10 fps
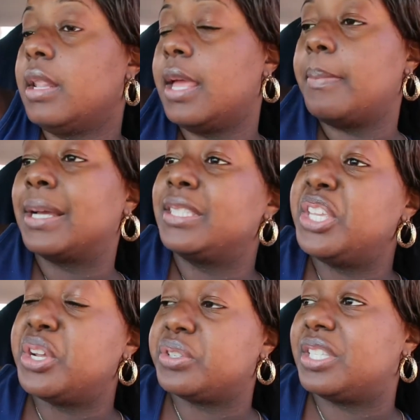let my
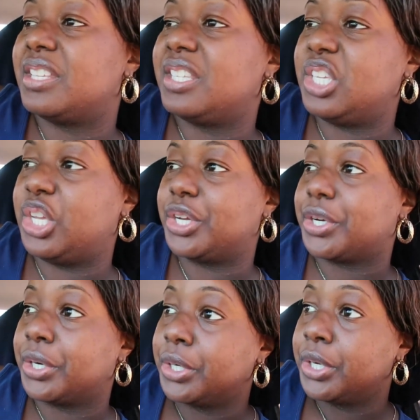tears this
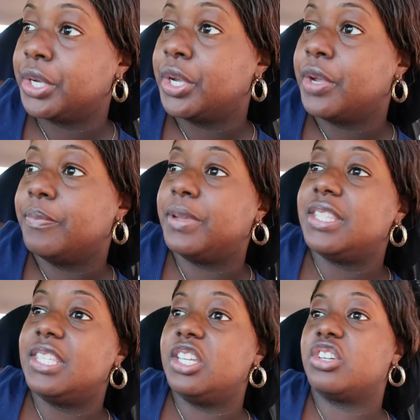year
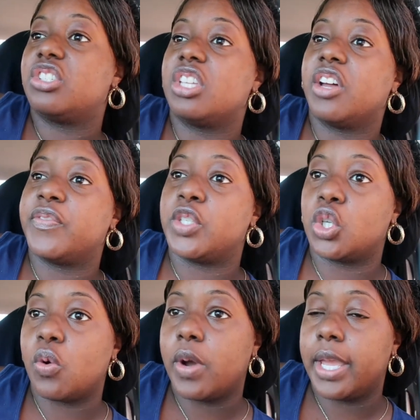be tears of
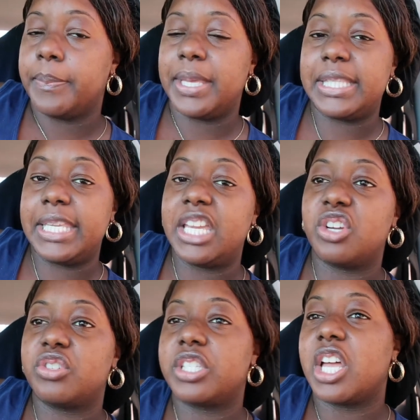joy, be
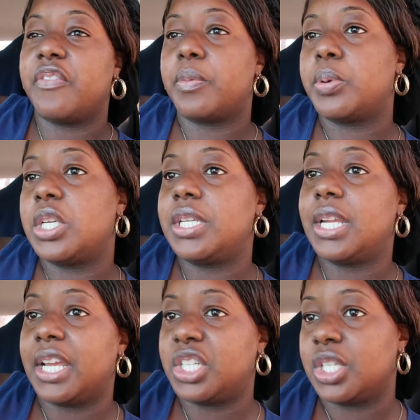tears of
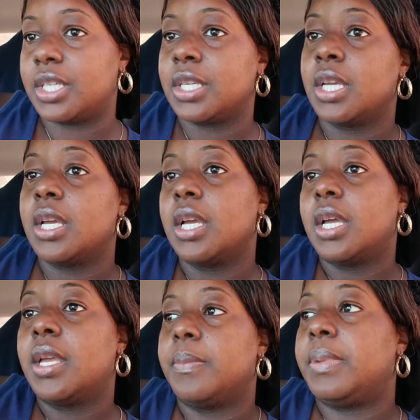appreciation,
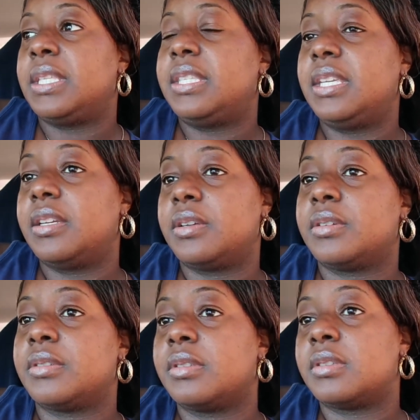be
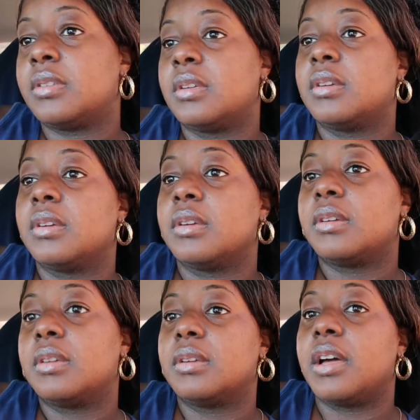tears
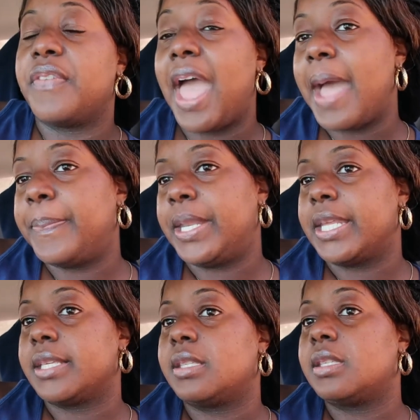of
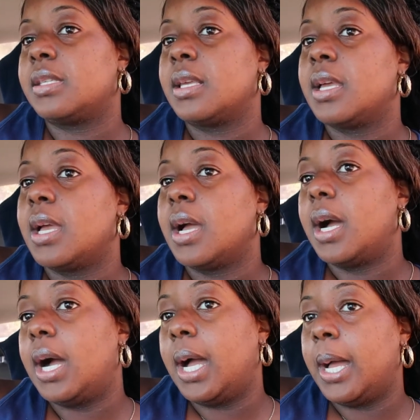happiness.
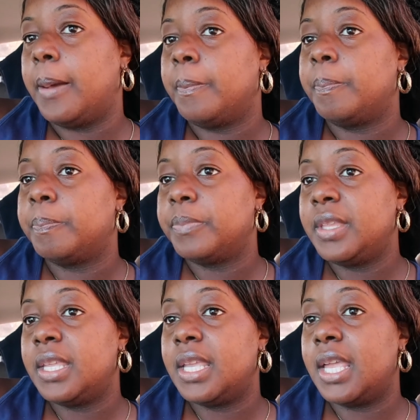
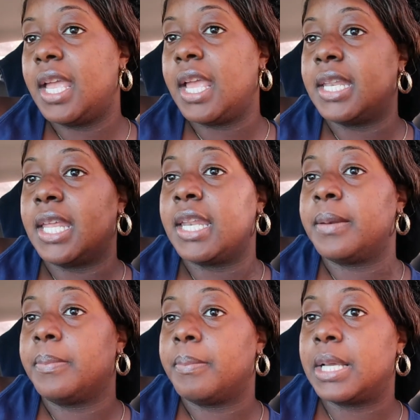And
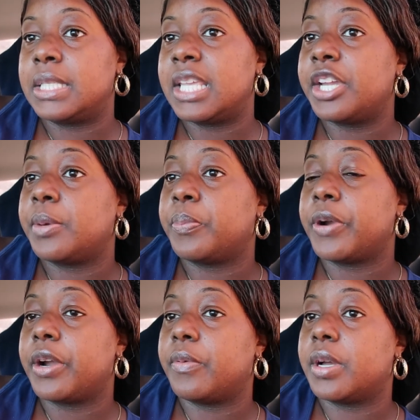then my second
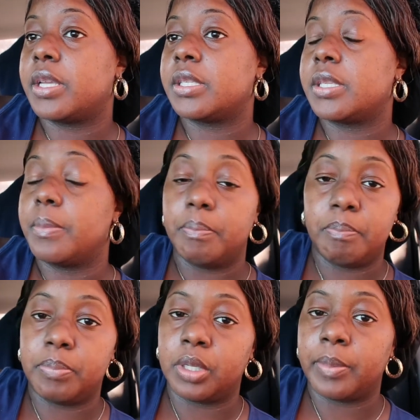prayer was,
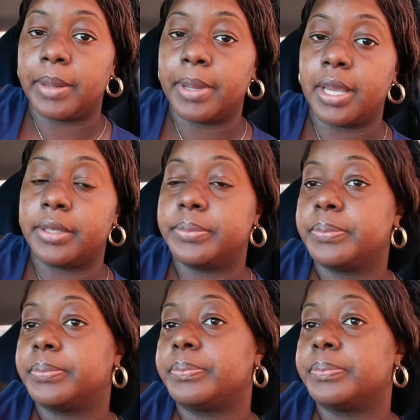blow my mind.